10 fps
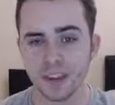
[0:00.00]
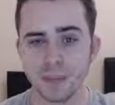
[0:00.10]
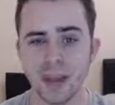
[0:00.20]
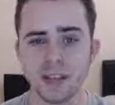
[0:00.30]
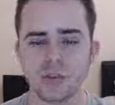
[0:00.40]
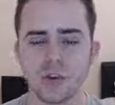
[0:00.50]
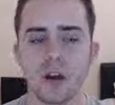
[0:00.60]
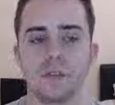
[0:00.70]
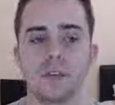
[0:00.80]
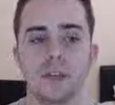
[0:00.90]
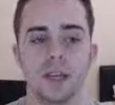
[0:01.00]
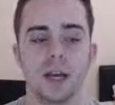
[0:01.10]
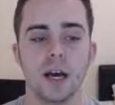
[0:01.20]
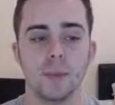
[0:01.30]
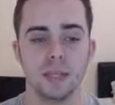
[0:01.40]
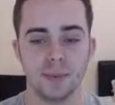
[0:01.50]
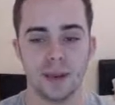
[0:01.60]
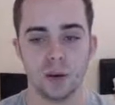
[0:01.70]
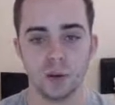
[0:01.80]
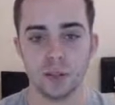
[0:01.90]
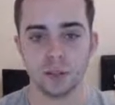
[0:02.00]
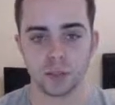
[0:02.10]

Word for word: Ben's draft um, is a bit odd.